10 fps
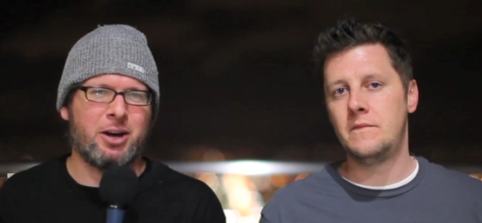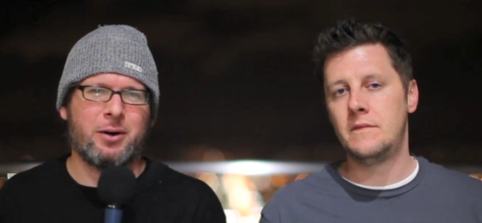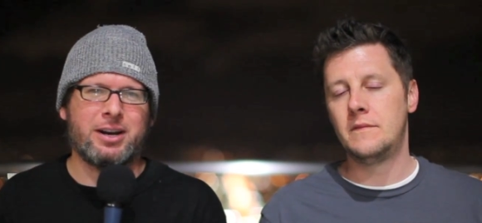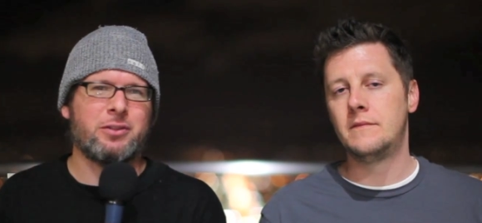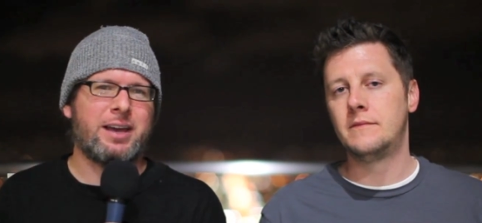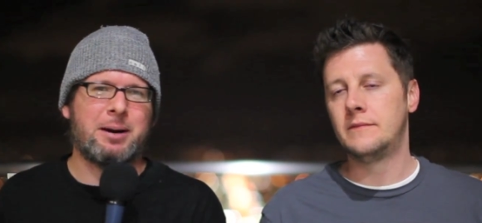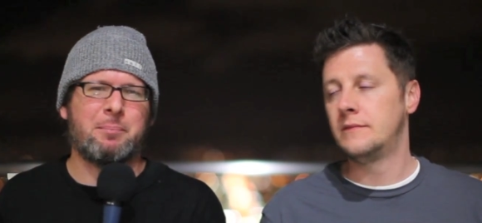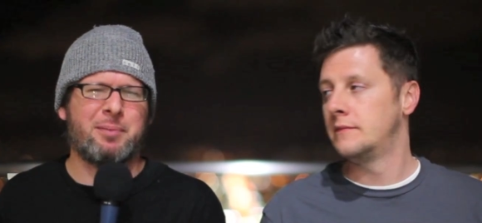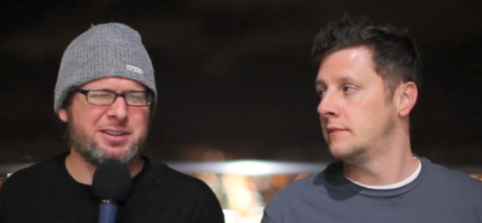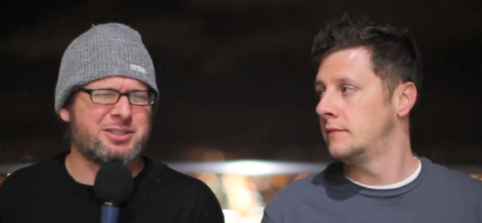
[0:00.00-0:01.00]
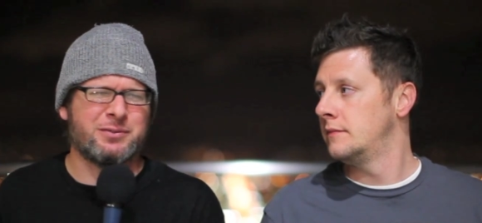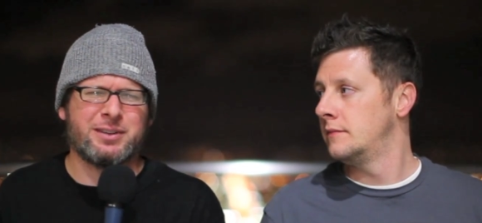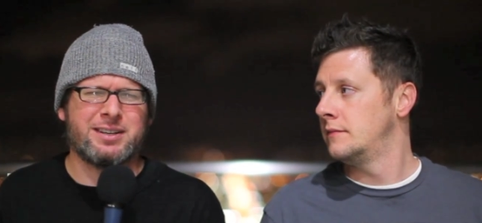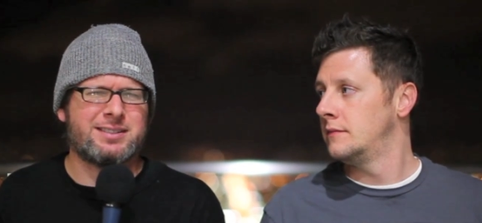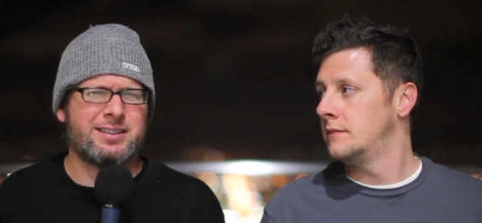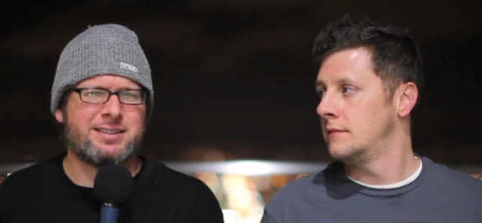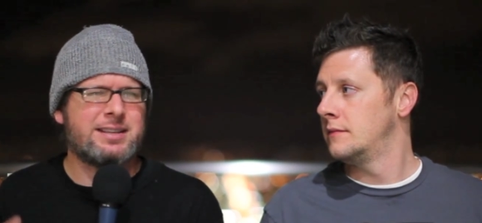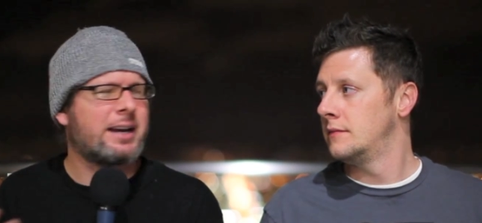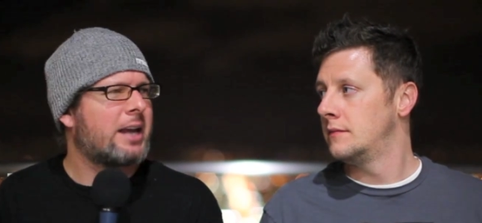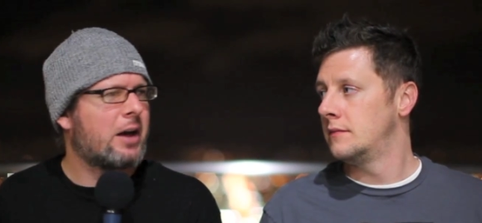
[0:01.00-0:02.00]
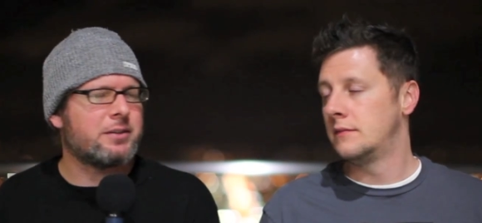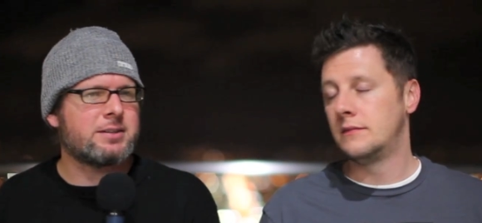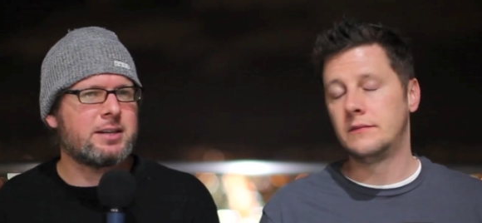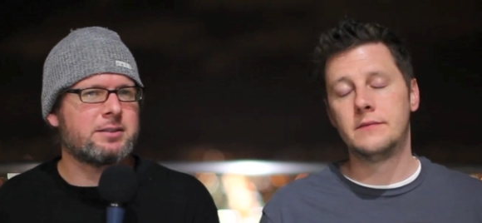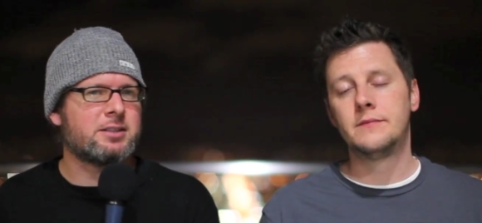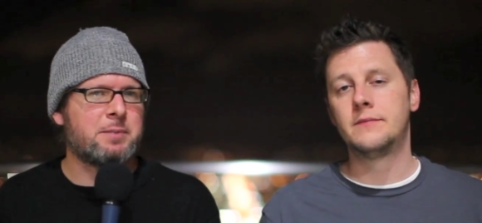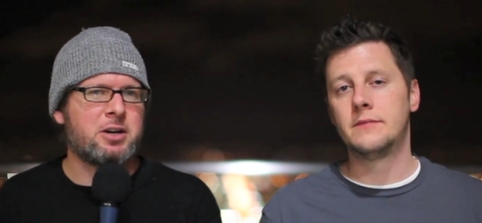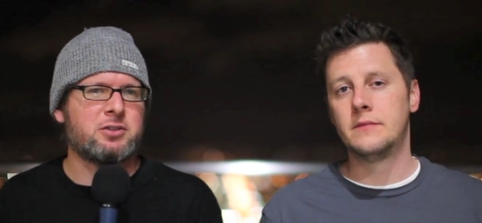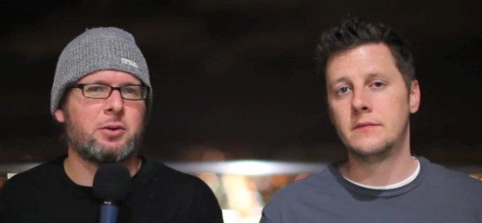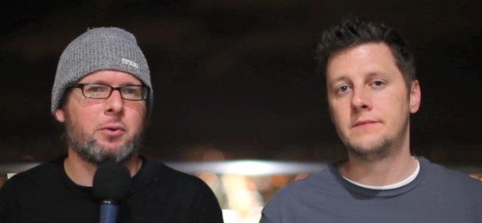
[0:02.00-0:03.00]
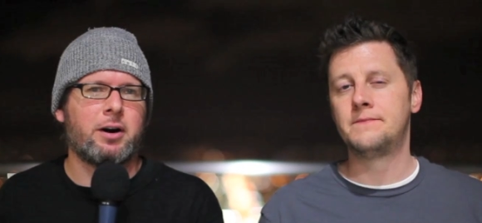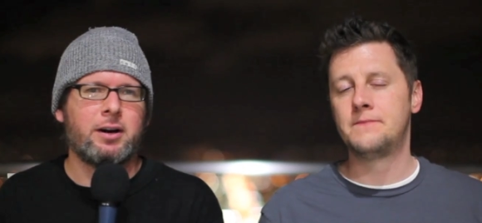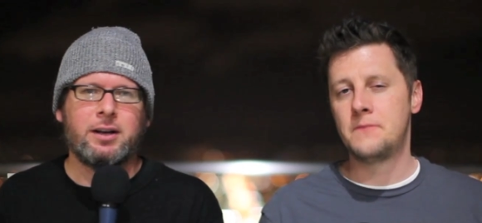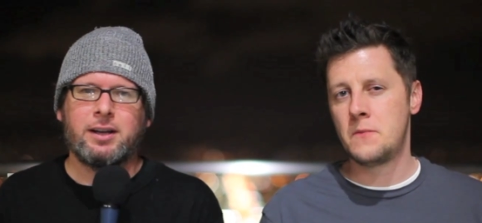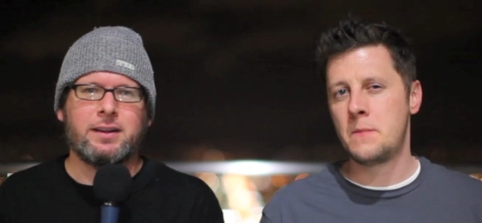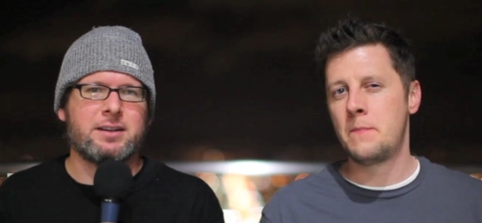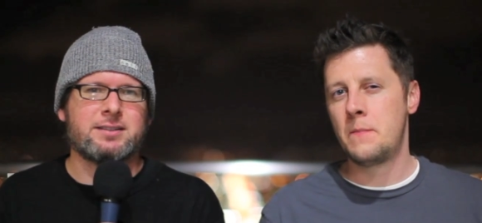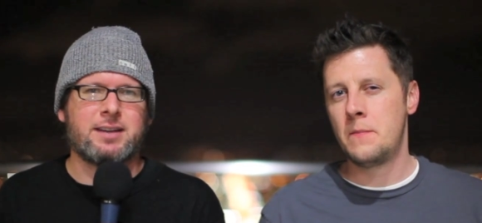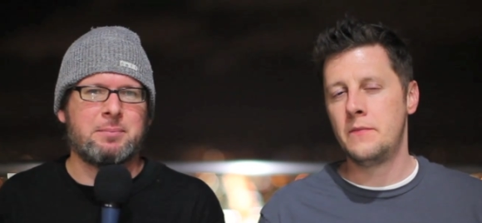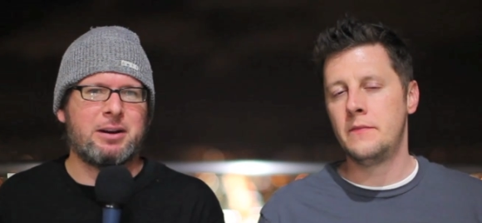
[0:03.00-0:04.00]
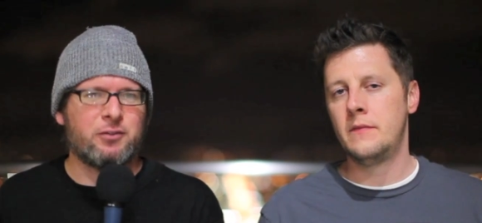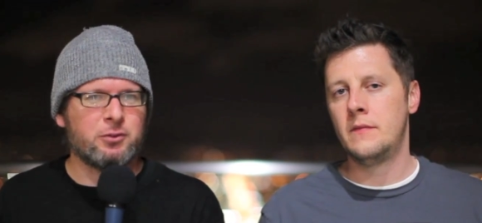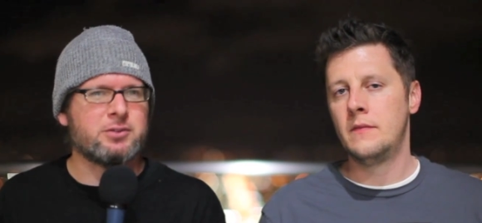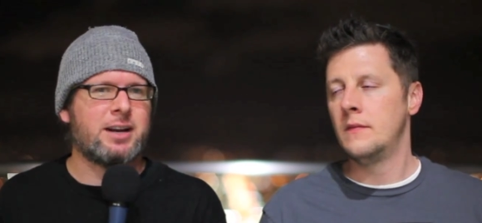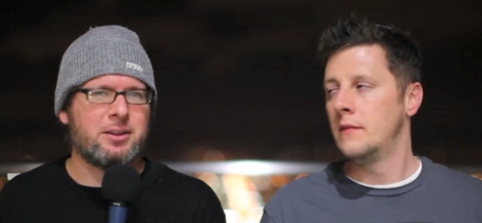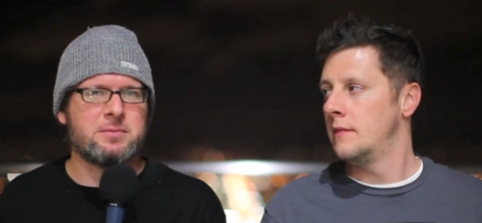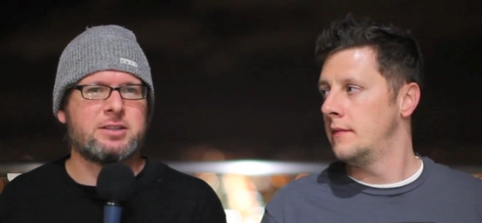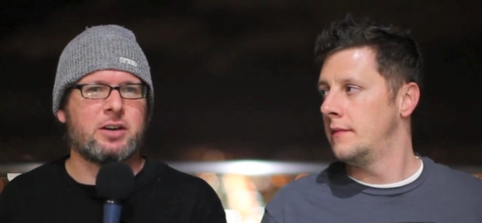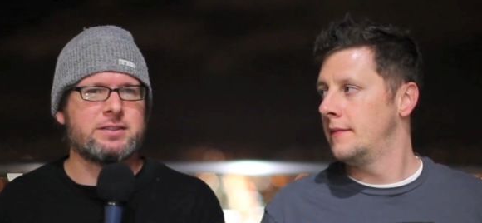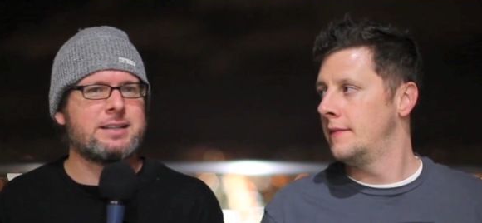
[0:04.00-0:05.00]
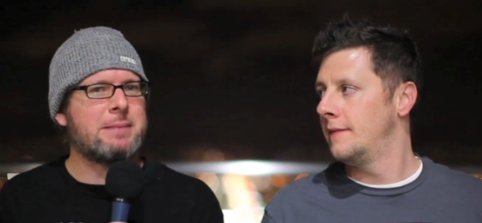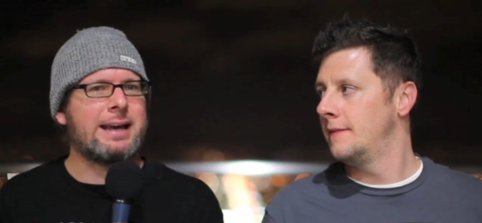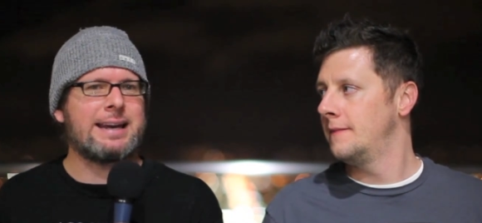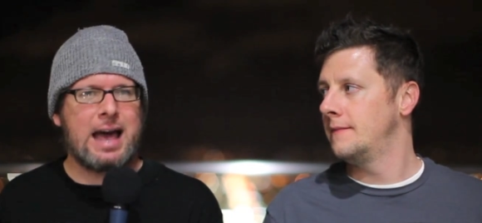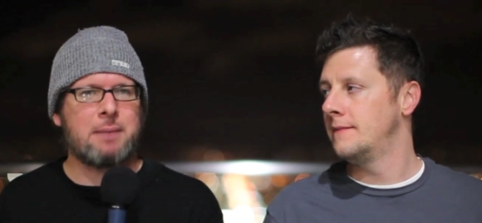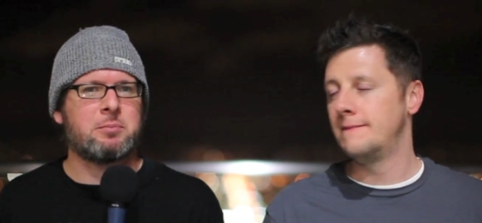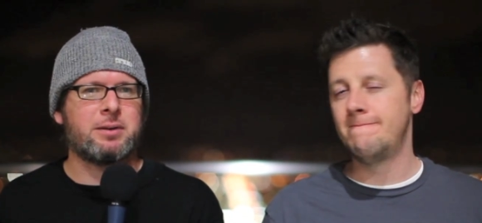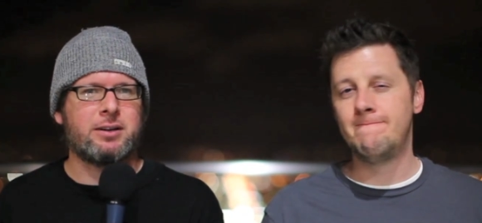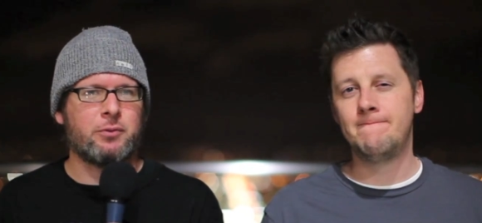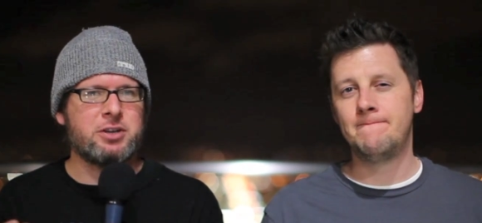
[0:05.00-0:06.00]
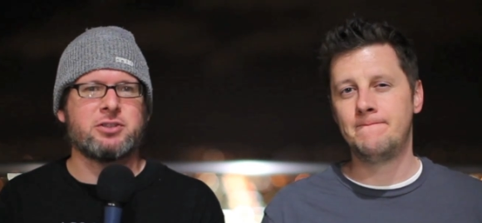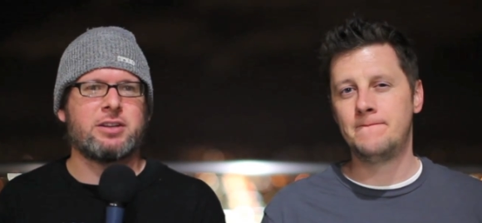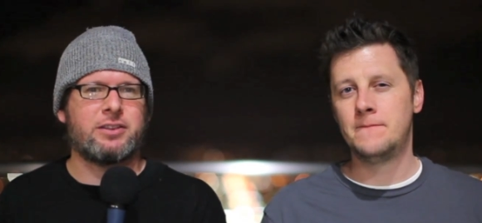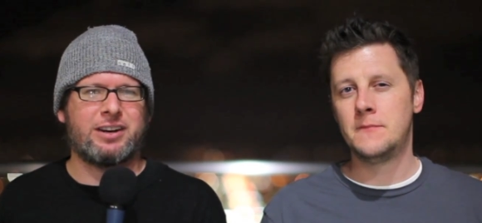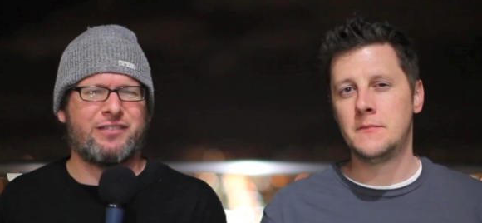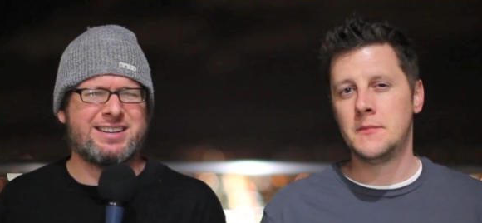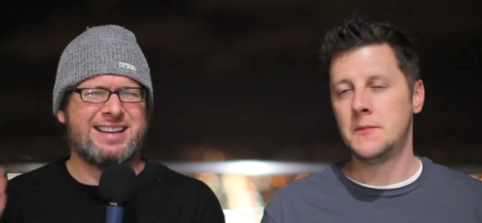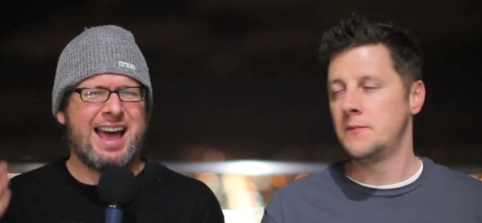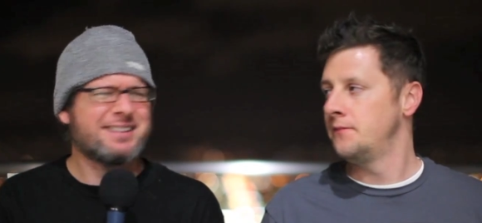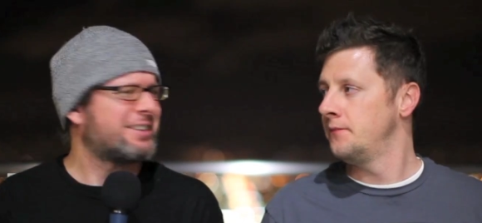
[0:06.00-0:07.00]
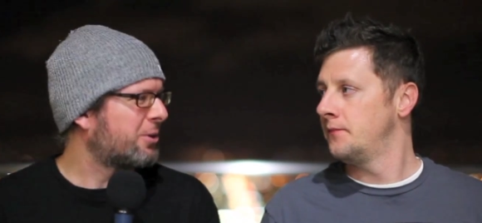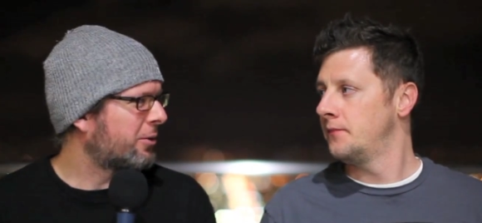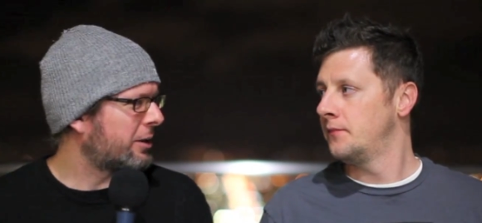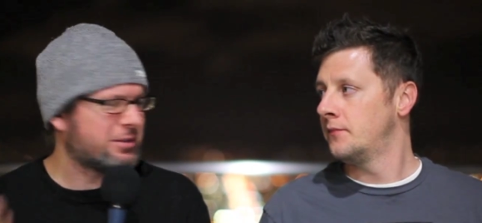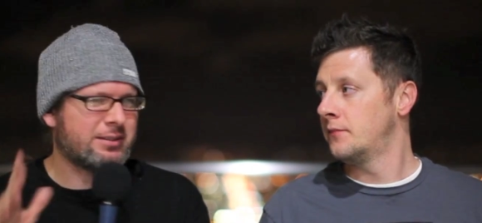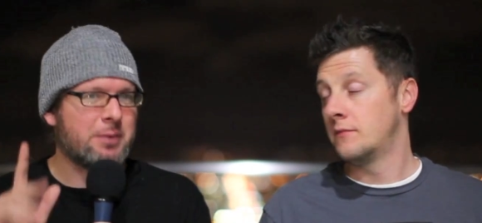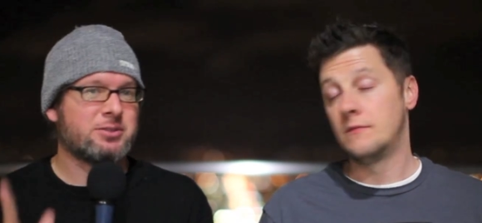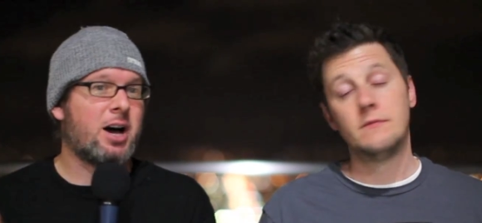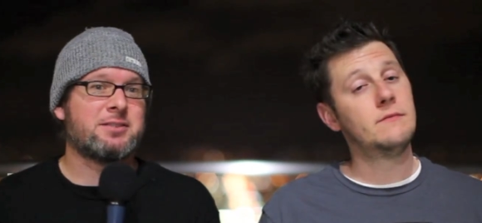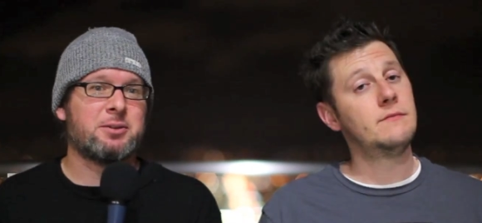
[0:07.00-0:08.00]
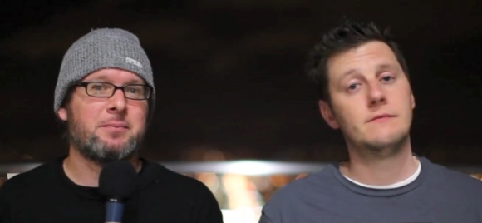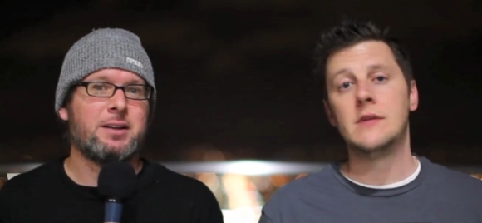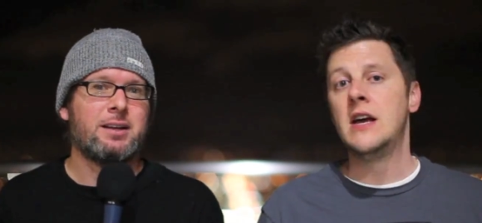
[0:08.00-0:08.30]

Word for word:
Speaker 1: You know, I know they had a bunch of these in the second half of the season, especially where they just kind of made fools out of themselves and didn't make it happen. But Richards, I thought, a fantastic goal. That was that was awesome.